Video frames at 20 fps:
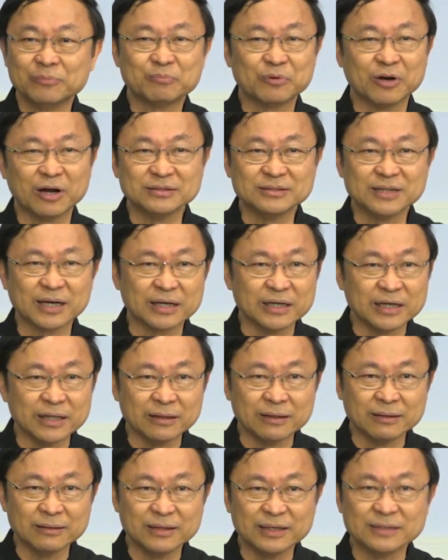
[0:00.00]
project
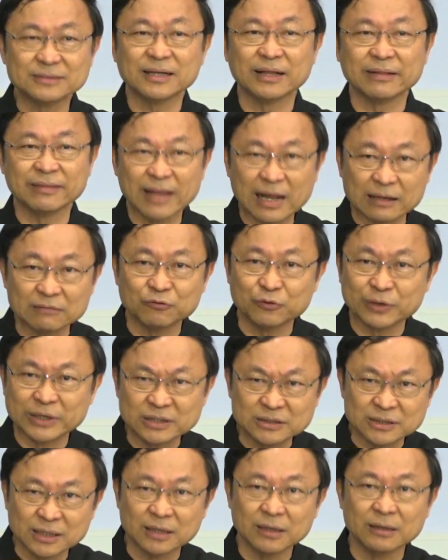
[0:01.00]
in this and that
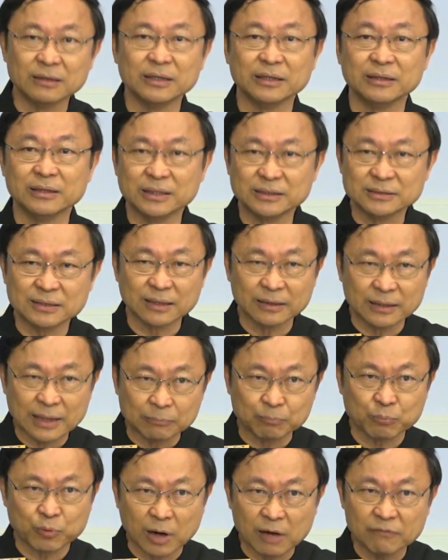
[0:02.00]
region, in this and
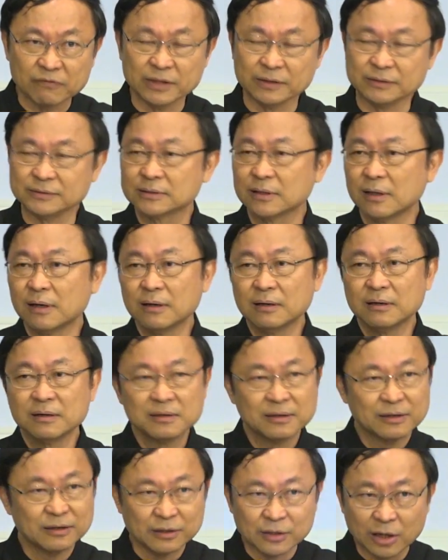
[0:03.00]
that province.
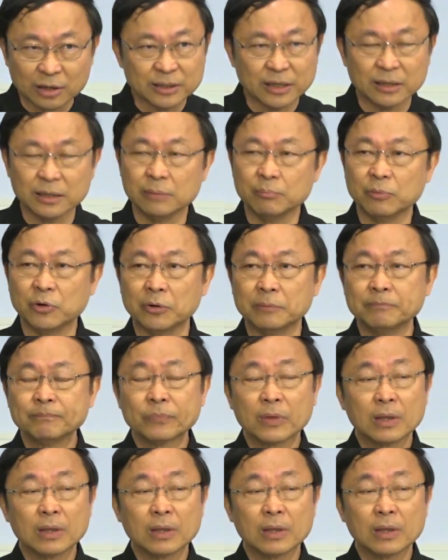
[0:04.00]
Not anymore.